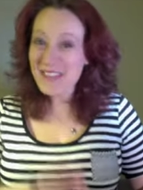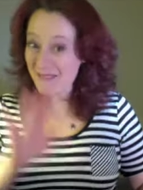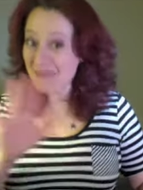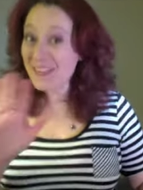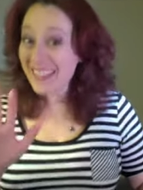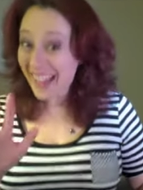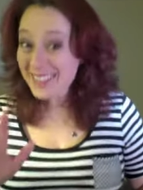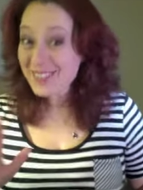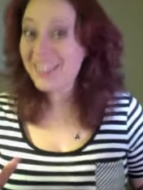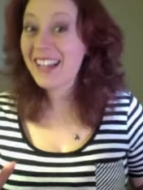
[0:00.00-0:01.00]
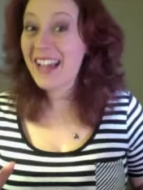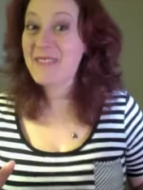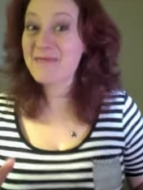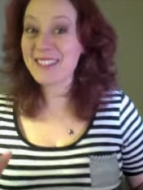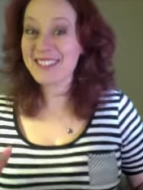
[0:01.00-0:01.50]
Maybe that's what
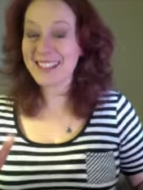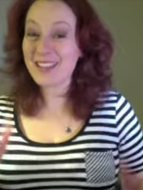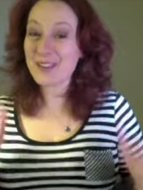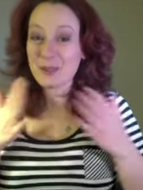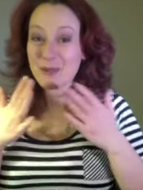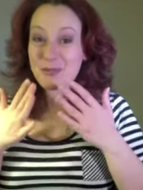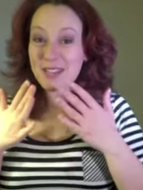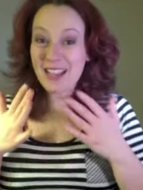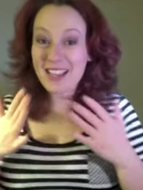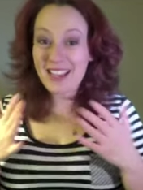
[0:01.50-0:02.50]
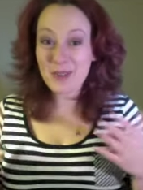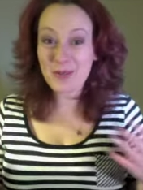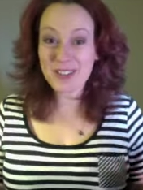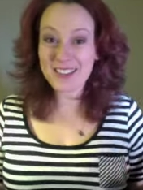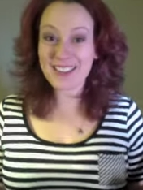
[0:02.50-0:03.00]
happened. Like, oops, I got to
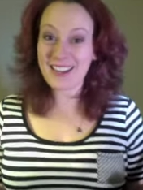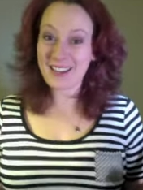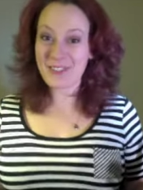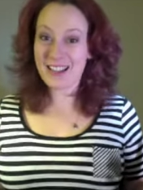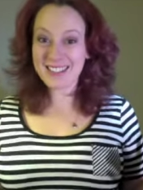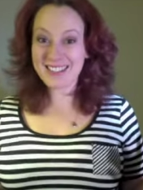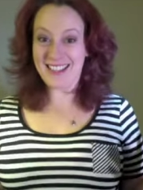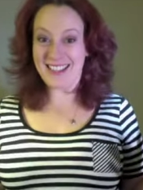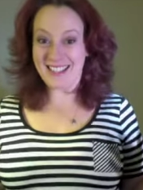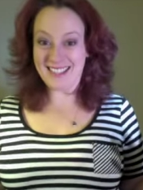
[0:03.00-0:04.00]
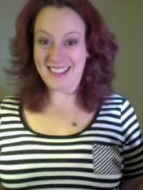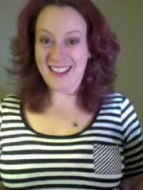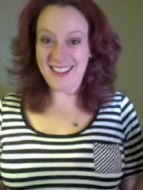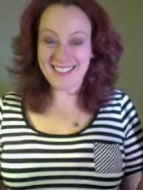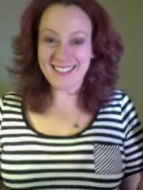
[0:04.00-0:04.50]
work the night of Valentine's
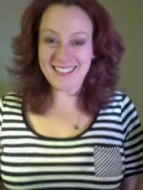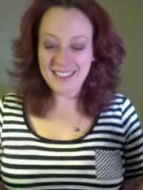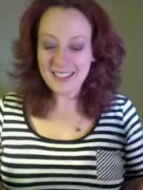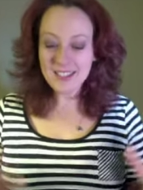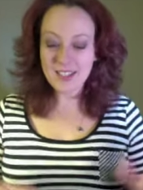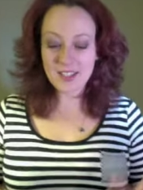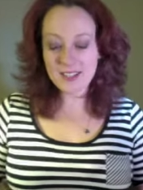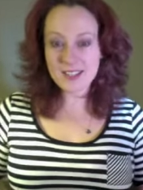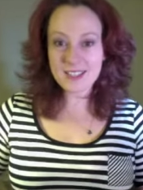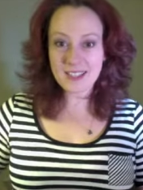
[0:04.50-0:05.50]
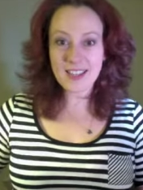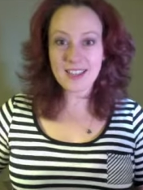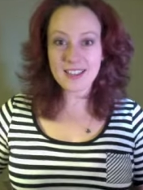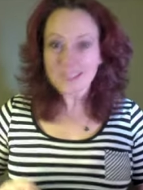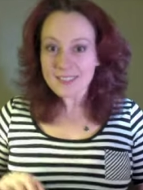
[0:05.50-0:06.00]
Day. And your honey's
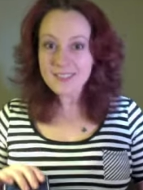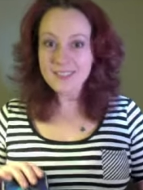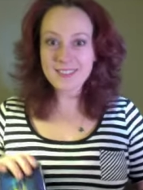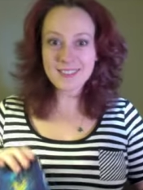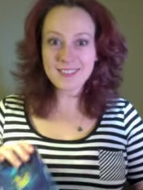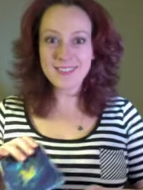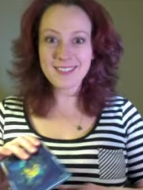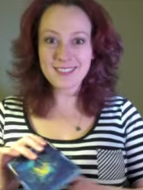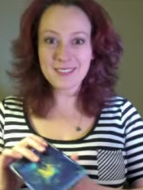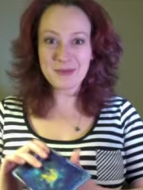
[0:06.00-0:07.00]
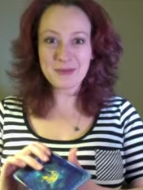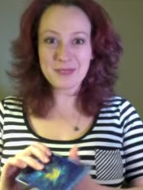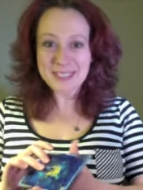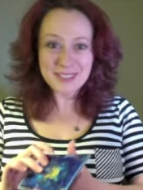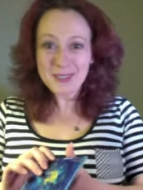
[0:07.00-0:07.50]
like,
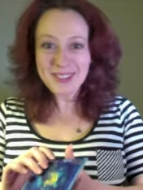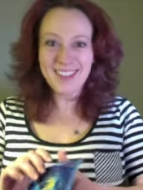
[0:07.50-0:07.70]
what are you doing?